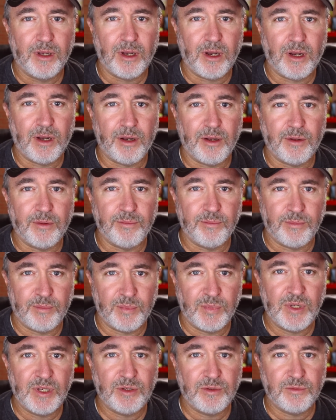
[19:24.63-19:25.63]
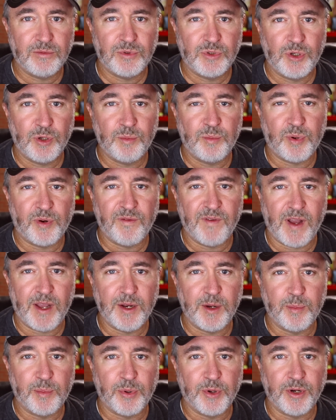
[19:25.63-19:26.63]
it should
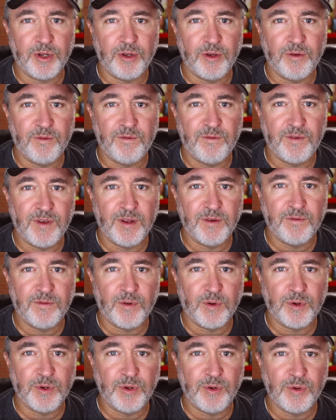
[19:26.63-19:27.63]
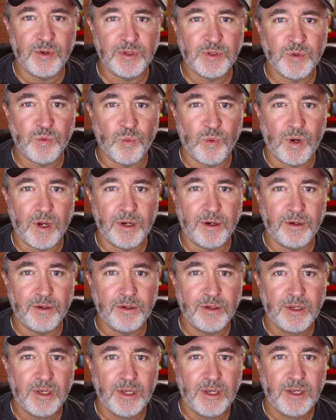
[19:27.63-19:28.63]
provide a pretty good fit for you as well.